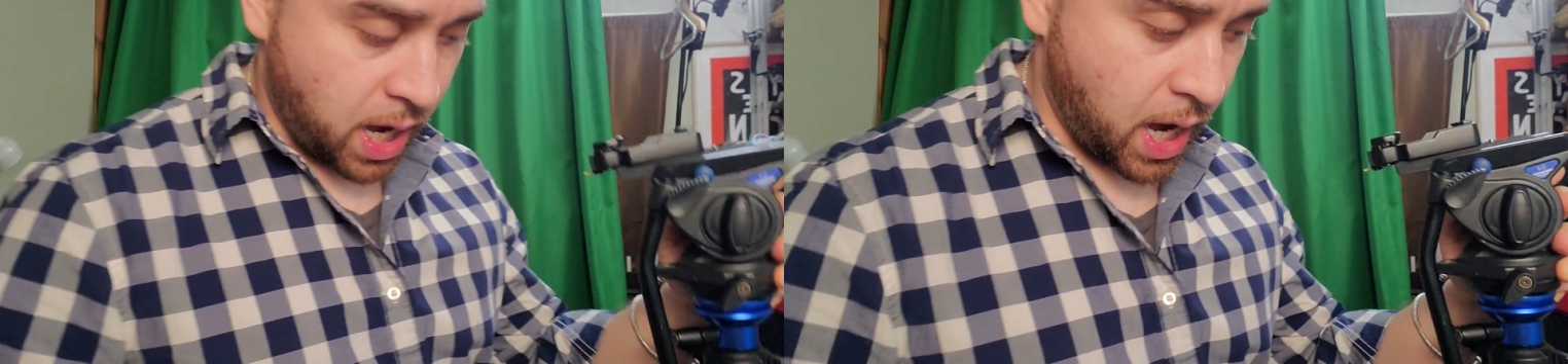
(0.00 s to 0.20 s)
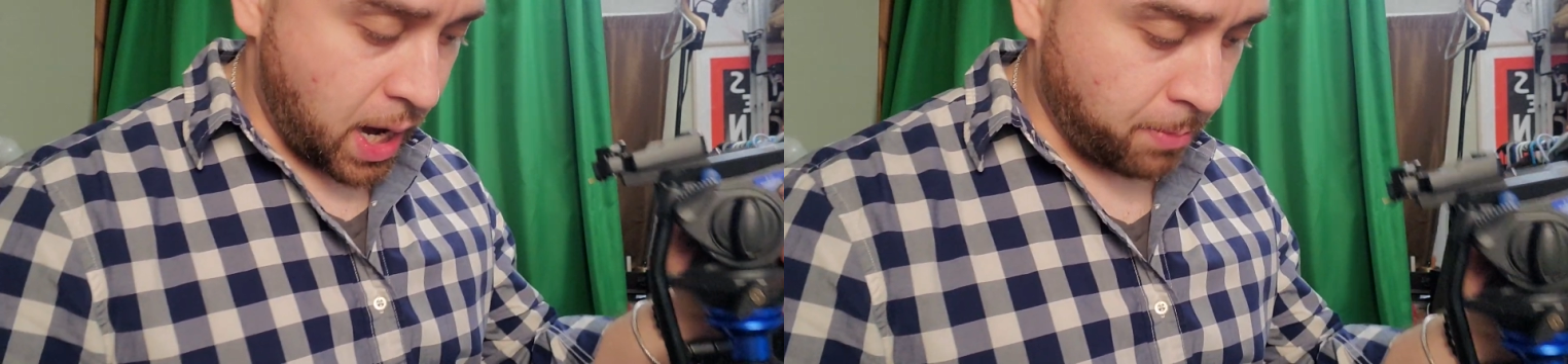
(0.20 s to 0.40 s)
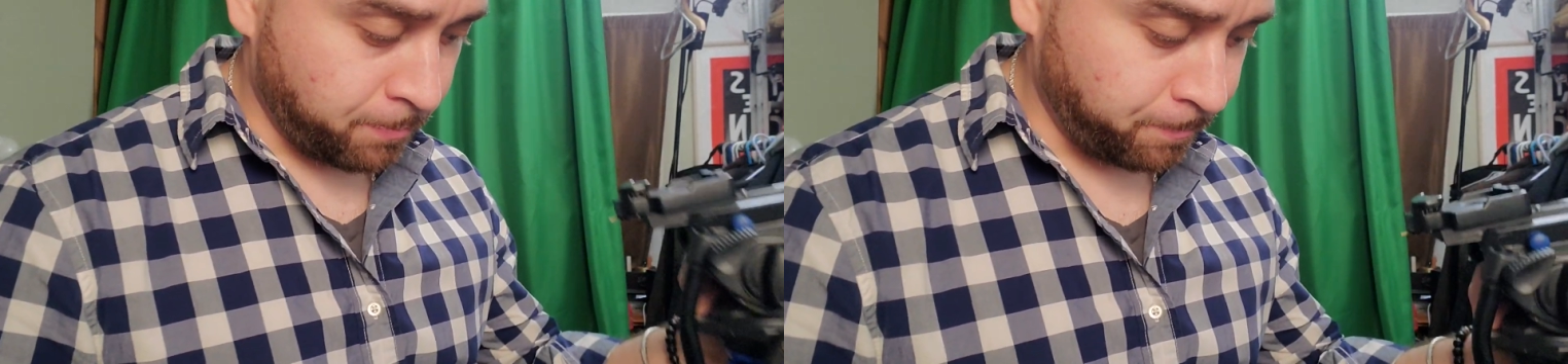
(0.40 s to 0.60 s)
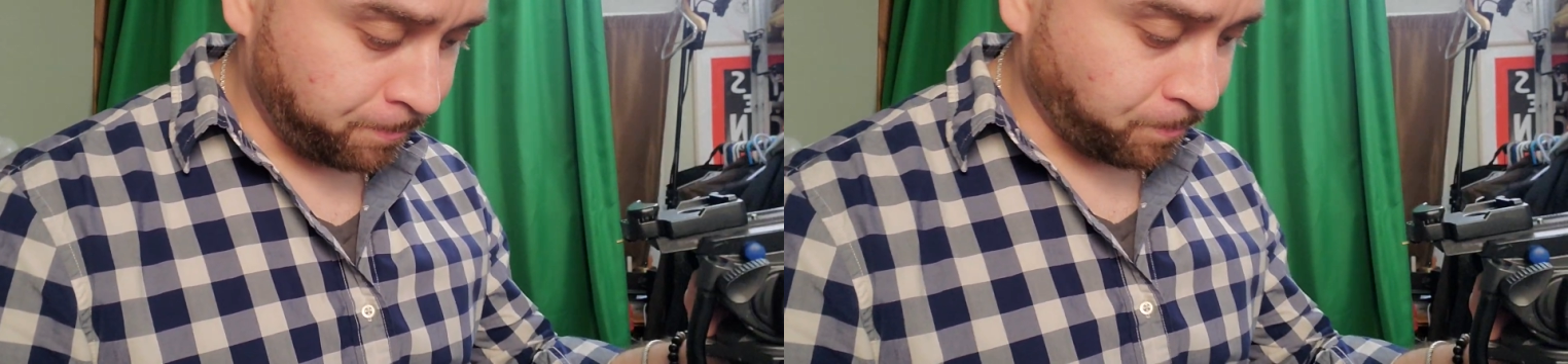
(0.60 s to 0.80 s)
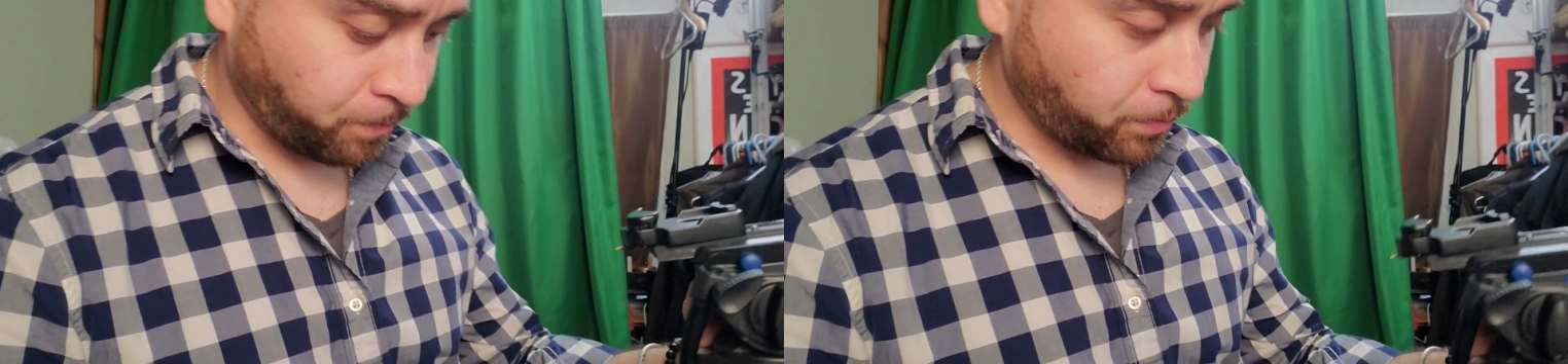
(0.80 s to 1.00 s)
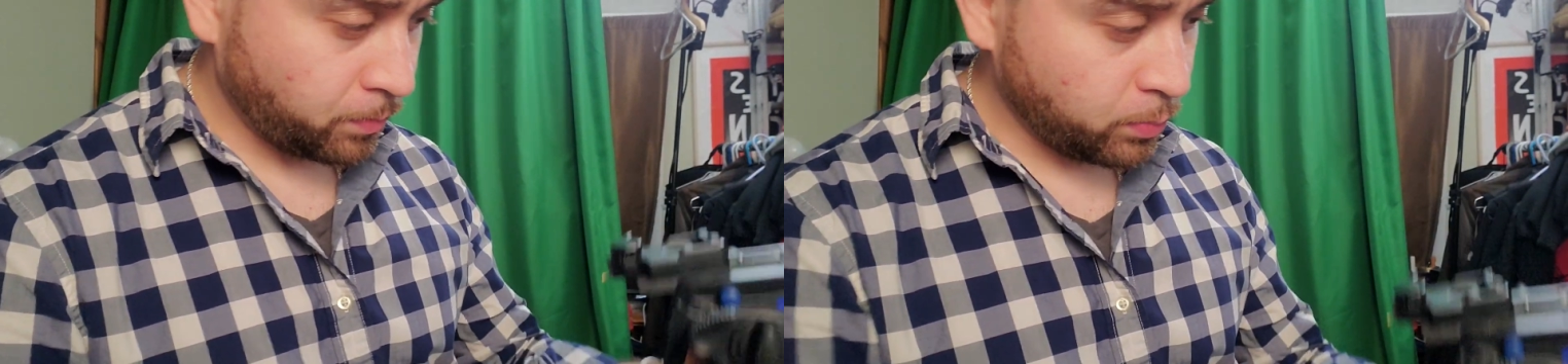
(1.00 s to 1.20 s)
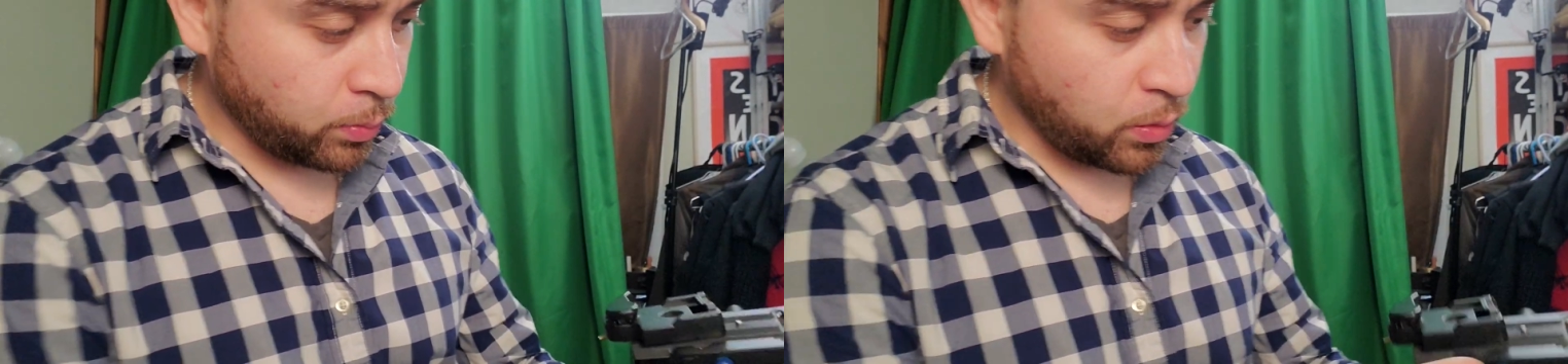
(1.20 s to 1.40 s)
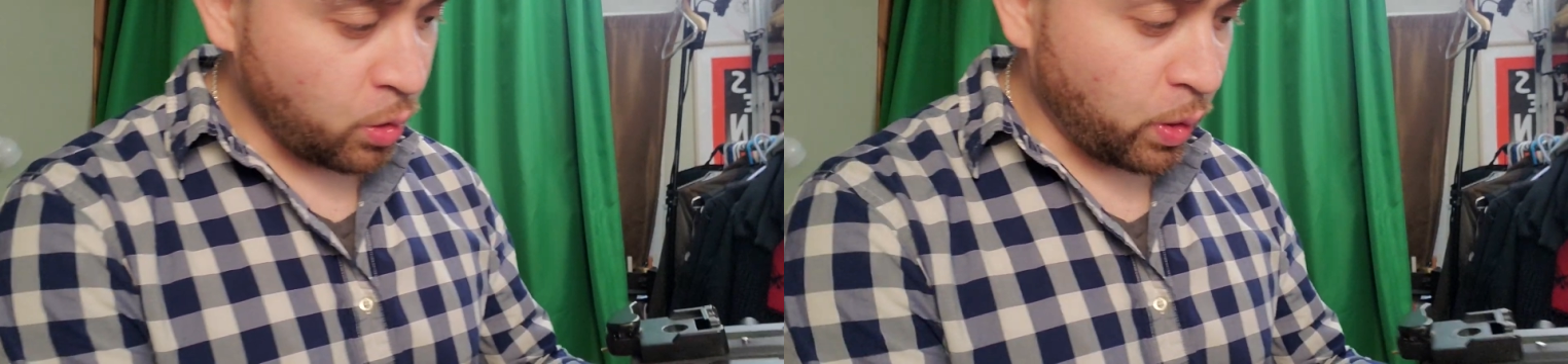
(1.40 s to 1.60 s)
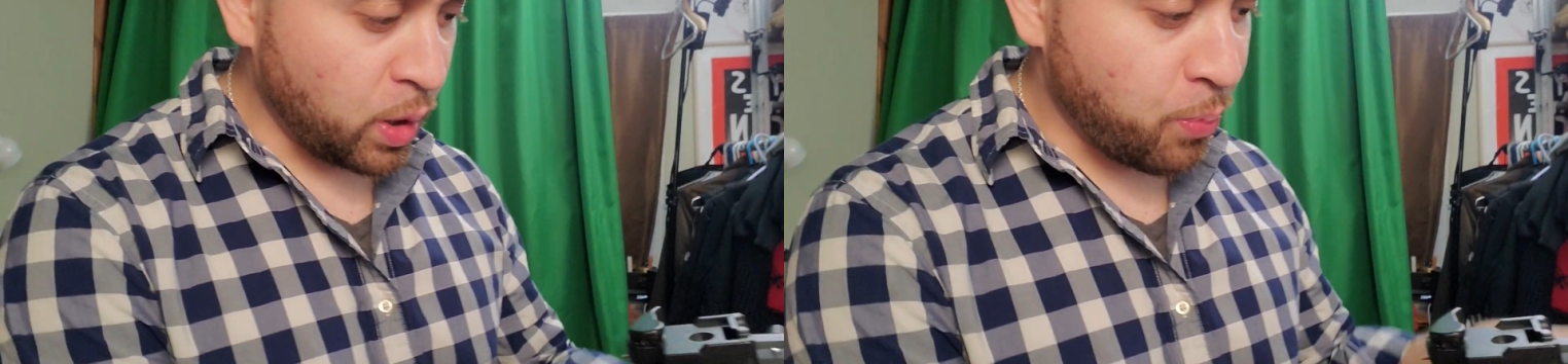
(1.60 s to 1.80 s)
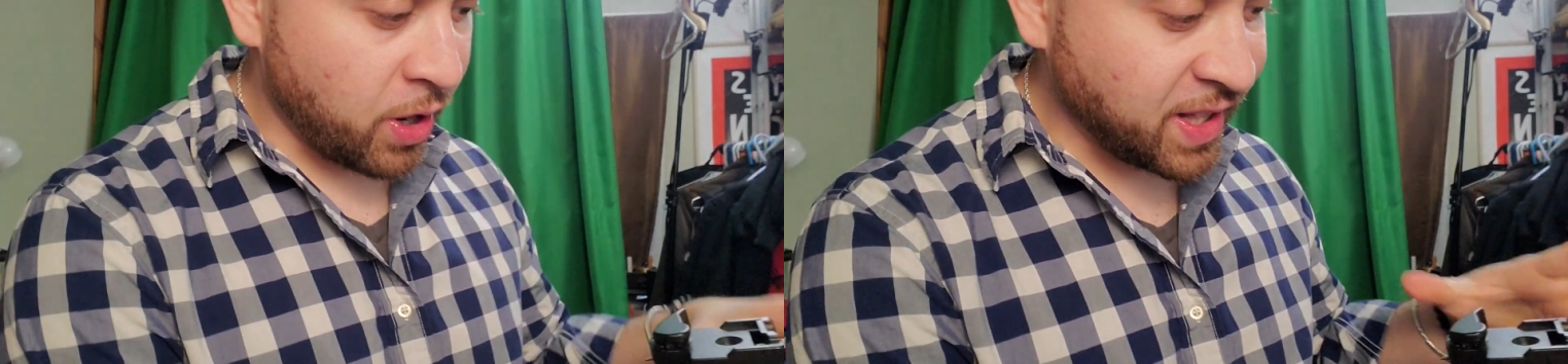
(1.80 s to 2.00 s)
When
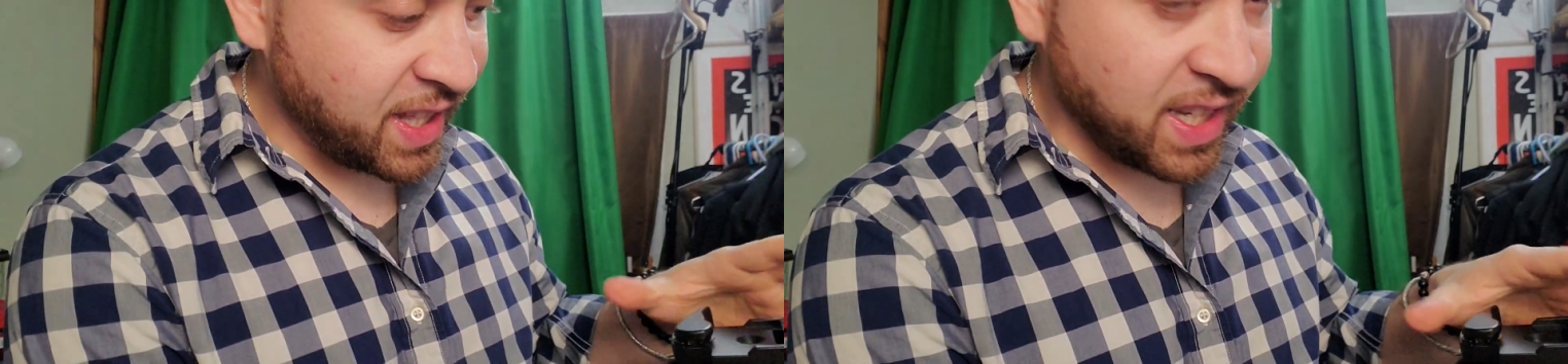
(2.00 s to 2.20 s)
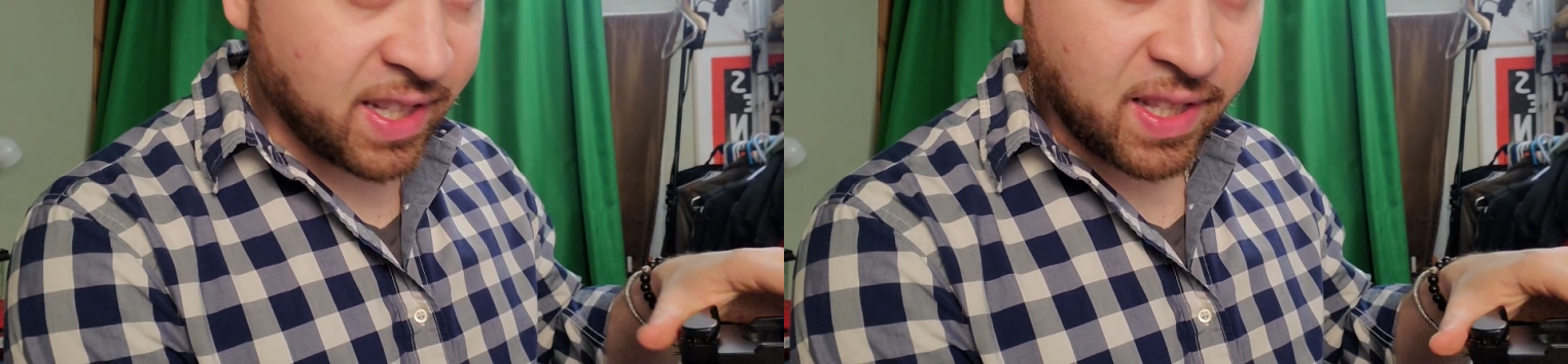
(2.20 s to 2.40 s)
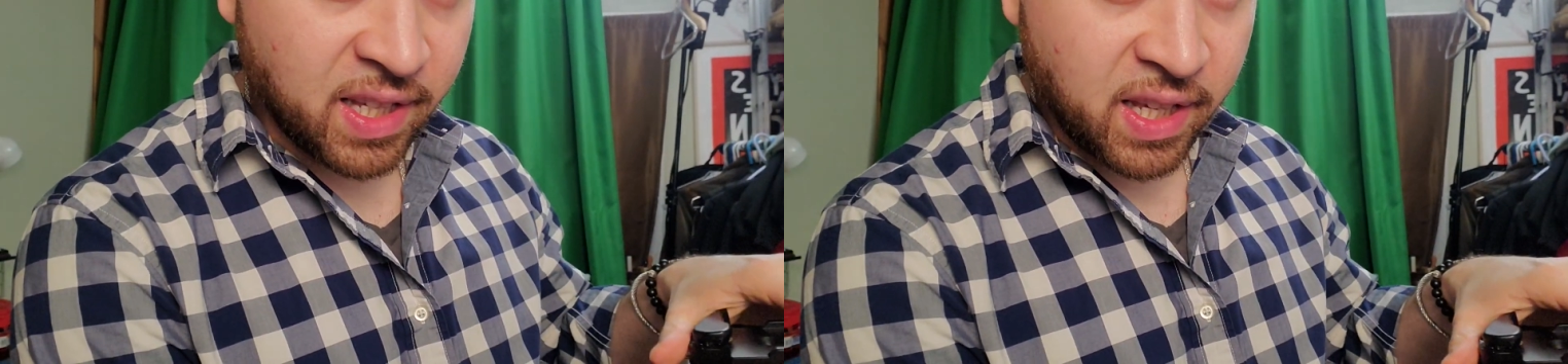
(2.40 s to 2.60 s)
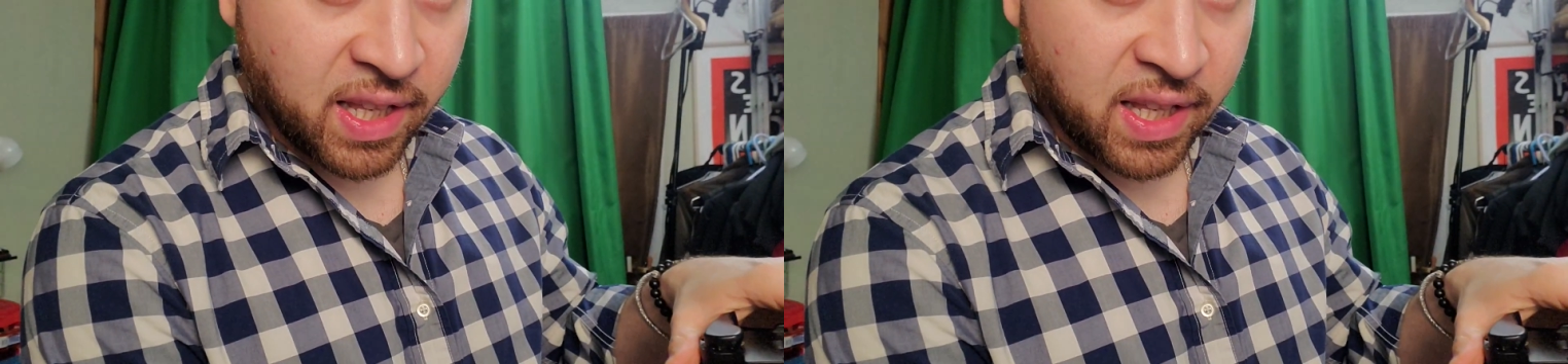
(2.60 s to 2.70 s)
you press this